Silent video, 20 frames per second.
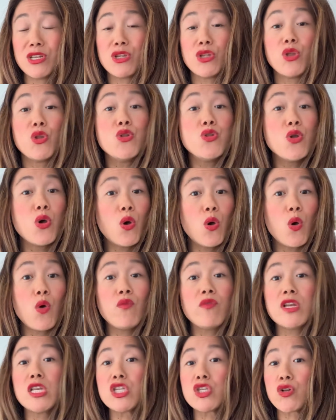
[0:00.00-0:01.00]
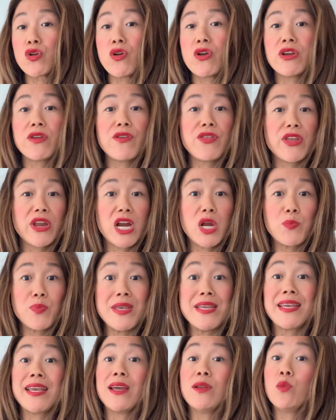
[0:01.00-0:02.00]
no restorative therapy
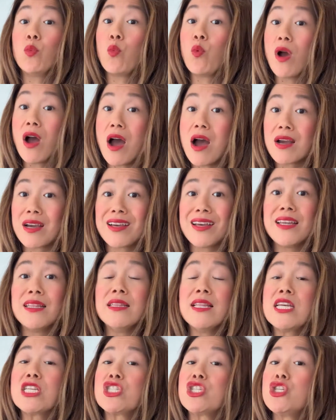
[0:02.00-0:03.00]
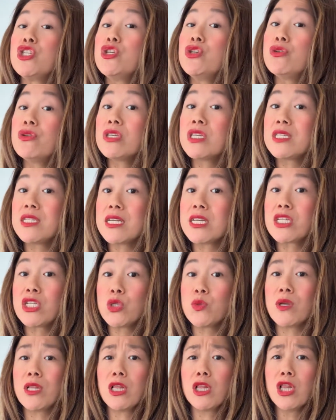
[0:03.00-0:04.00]
can work unless you stick
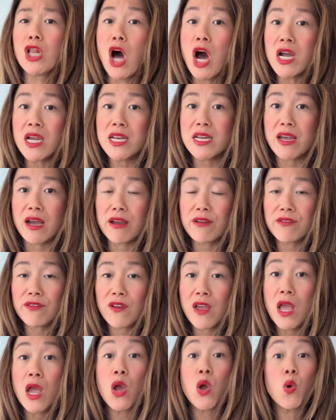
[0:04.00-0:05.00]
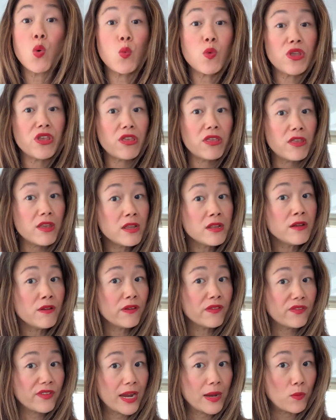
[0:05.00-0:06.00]
to it long enough within a
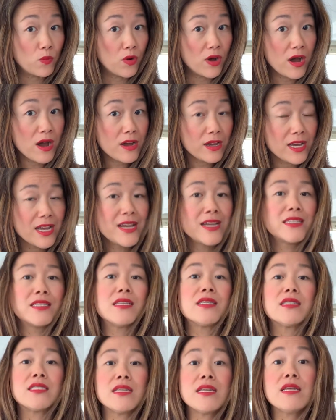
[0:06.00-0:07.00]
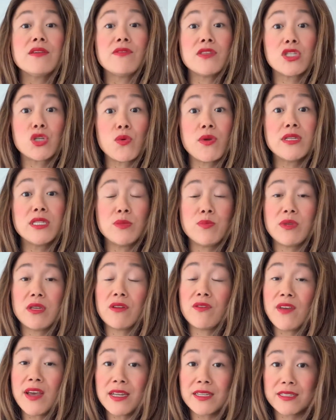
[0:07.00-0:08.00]
framework to see if it's going to be
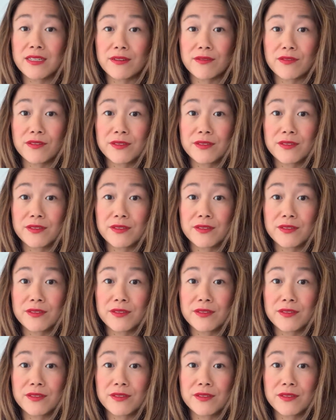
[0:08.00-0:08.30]
effective.